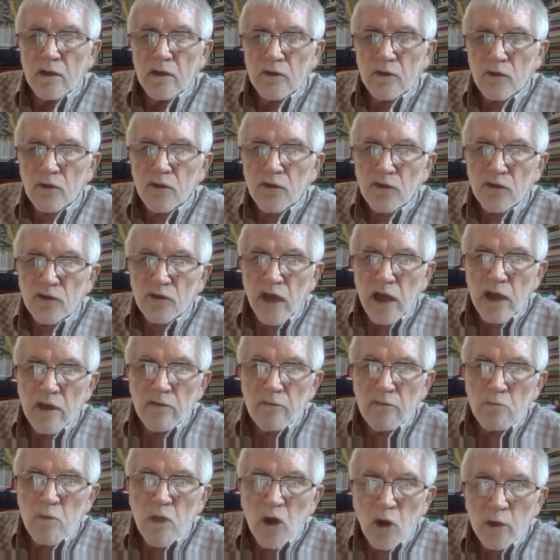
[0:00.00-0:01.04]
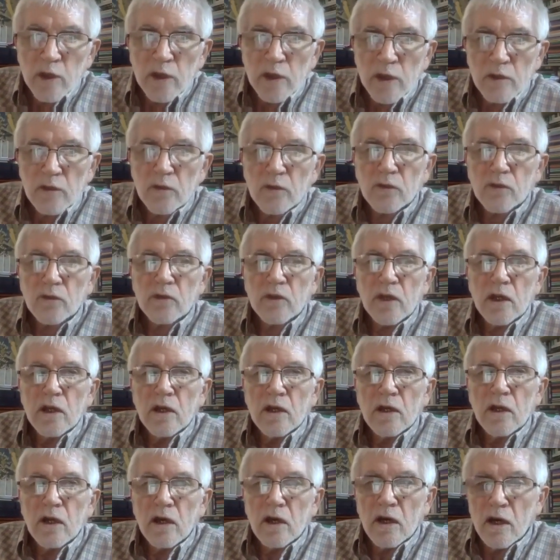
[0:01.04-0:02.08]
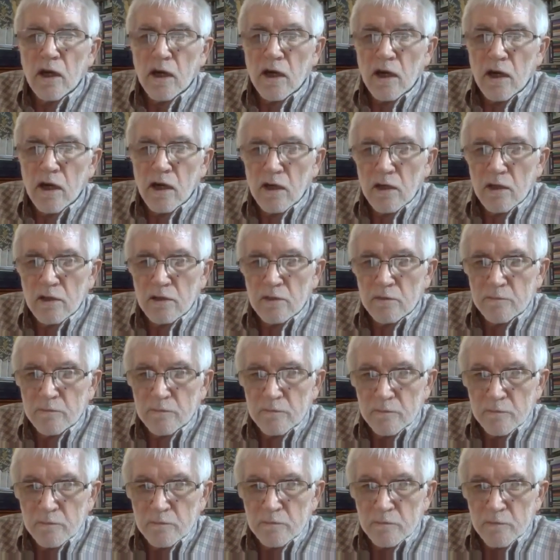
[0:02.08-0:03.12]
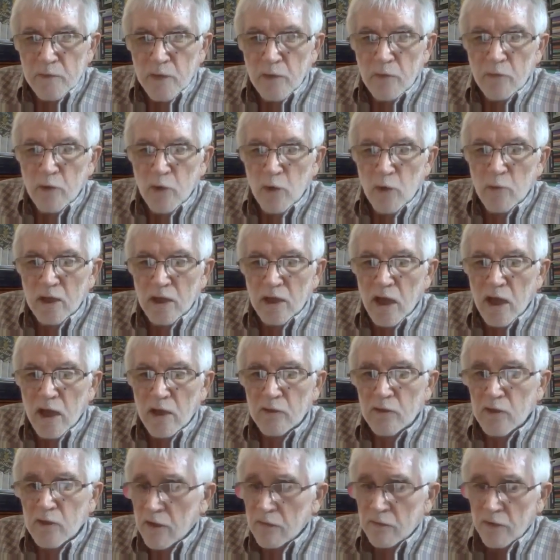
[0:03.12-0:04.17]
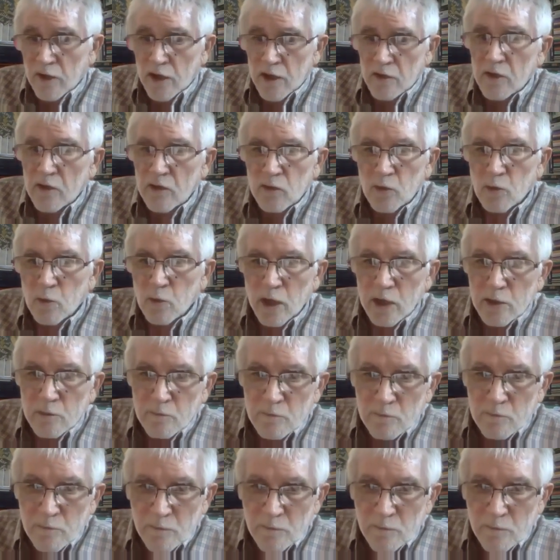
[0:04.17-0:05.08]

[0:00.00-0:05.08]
to save millions of human lives. I find this quite